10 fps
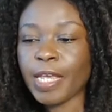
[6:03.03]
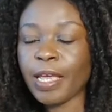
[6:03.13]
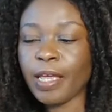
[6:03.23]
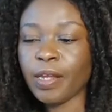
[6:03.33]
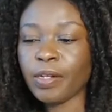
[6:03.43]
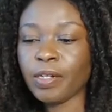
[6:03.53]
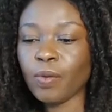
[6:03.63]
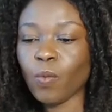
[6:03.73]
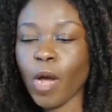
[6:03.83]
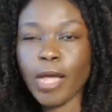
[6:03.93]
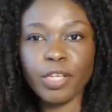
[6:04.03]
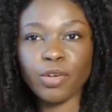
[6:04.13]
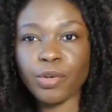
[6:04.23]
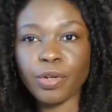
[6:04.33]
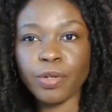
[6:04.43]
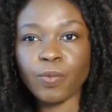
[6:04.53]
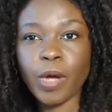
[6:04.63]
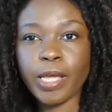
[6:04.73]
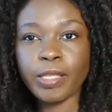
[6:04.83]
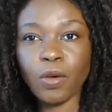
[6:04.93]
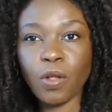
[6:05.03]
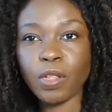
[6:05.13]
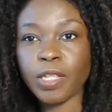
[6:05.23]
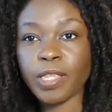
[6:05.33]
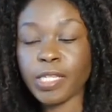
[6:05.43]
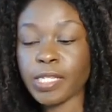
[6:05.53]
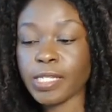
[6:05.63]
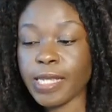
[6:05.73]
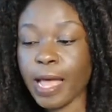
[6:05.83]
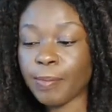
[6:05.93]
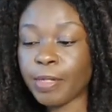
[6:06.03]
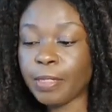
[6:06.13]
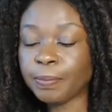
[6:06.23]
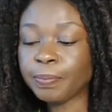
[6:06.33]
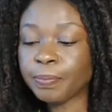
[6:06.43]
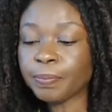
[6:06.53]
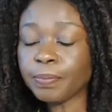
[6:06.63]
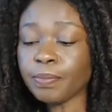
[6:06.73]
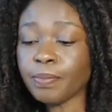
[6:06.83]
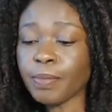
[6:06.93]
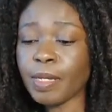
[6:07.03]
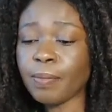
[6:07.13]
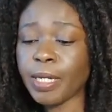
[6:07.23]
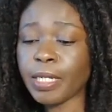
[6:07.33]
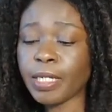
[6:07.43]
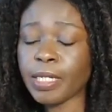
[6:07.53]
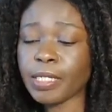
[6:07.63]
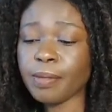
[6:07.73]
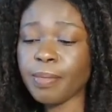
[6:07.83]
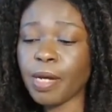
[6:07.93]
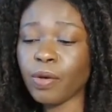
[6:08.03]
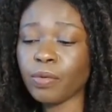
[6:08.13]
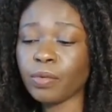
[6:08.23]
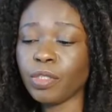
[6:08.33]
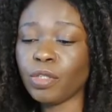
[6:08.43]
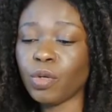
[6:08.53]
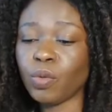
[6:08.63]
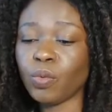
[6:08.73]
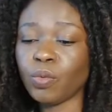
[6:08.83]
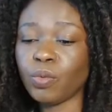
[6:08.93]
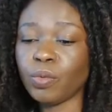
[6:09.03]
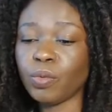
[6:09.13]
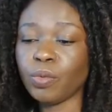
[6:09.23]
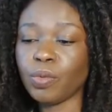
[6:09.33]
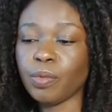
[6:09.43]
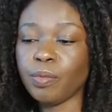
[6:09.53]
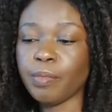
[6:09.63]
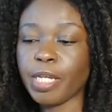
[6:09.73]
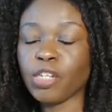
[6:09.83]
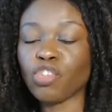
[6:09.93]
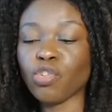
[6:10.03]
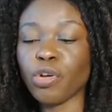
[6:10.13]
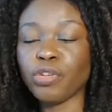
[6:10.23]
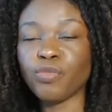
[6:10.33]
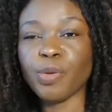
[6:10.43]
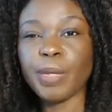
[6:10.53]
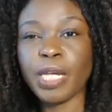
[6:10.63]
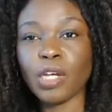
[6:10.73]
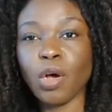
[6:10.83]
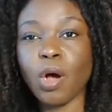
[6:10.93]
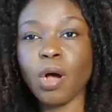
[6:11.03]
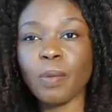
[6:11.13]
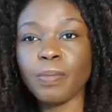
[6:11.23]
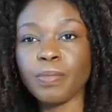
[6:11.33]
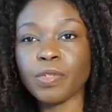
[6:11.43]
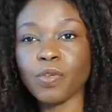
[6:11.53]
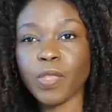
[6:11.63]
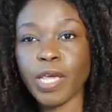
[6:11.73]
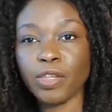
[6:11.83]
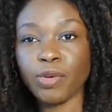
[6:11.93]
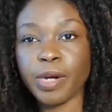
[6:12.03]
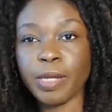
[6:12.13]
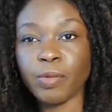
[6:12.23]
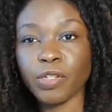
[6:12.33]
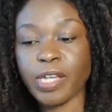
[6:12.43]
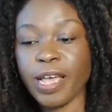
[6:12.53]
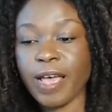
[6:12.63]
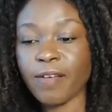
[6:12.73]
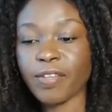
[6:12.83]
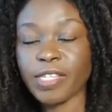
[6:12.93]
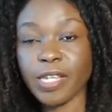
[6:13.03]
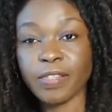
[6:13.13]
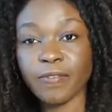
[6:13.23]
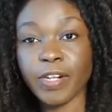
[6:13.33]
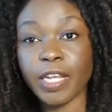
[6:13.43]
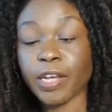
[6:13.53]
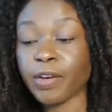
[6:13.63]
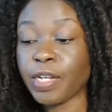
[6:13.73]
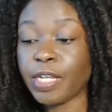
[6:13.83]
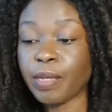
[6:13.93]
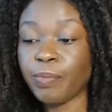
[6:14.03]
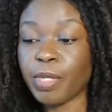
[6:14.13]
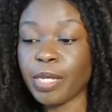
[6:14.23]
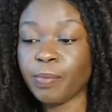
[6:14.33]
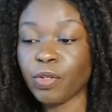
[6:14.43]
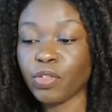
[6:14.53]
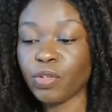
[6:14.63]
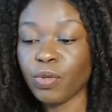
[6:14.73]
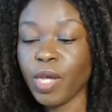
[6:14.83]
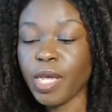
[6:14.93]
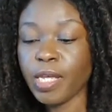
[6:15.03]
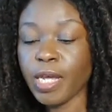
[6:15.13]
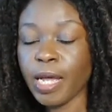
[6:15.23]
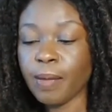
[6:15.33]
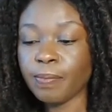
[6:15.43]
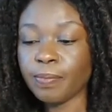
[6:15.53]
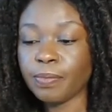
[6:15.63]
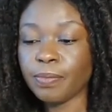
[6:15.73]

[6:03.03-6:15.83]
and why all of this is happening. But it's about, you know, making sure you remain calm so that you're able to have a sense of clarity and be able to um,